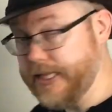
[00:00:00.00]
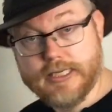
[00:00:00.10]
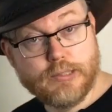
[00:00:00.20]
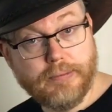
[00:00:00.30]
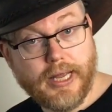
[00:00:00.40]

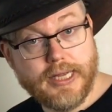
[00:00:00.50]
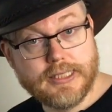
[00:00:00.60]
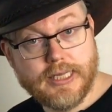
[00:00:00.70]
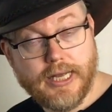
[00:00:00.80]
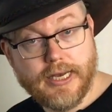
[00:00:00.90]
is
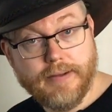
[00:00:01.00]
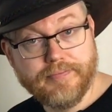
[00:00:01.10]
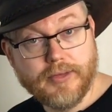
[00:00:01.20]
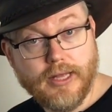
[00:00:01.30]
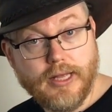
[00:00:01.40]
placed in,
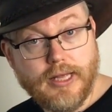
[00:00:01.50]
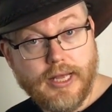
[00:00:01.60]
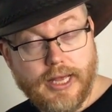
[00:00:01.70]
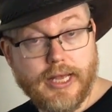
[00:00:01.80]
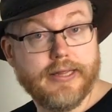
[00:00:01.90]

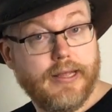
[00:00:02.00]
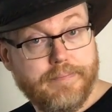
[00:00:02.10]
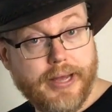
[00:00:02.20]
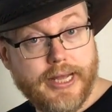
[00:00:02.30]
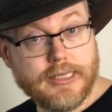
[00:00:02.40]
it
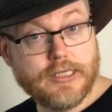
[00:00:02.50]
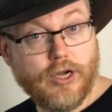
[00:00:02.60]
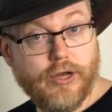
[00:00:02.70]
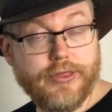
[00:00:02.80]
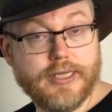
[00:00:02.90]
depends on the